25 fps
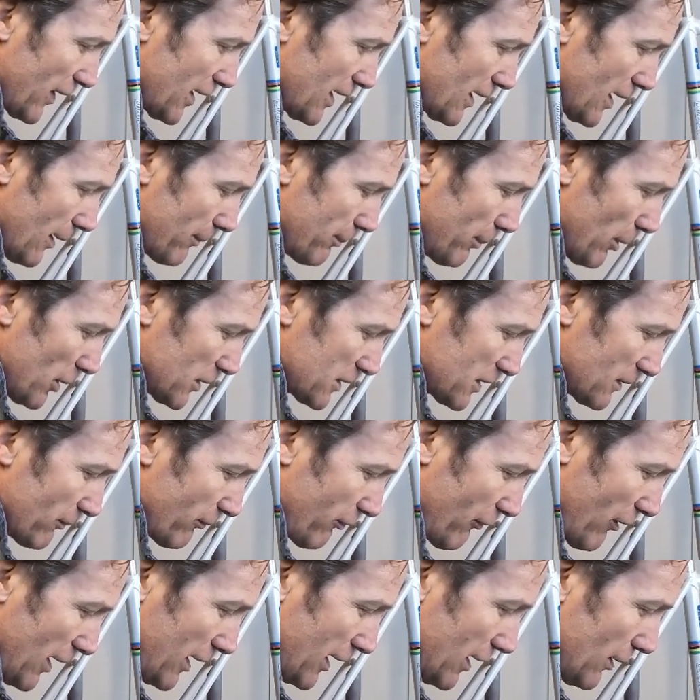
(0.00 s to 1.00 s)
the bottom
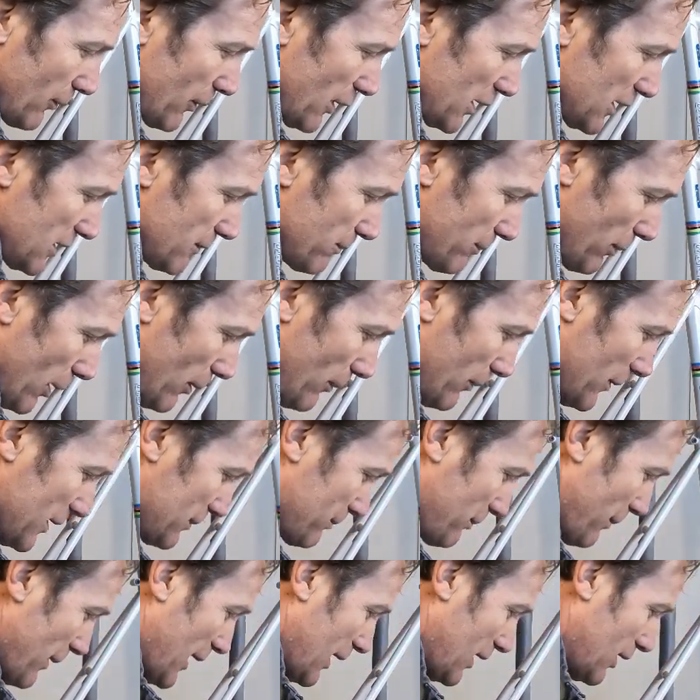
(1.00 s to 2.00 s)
bracket. When you pop
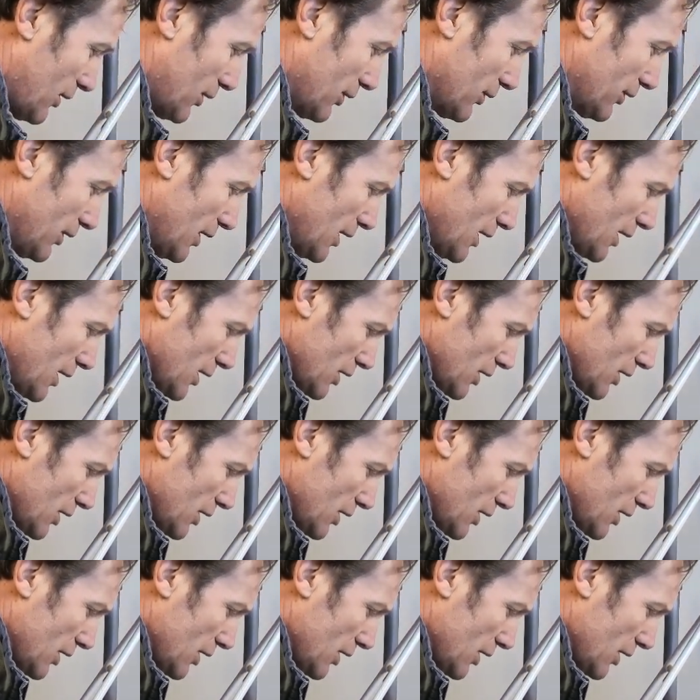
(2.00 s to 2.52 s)
this back on,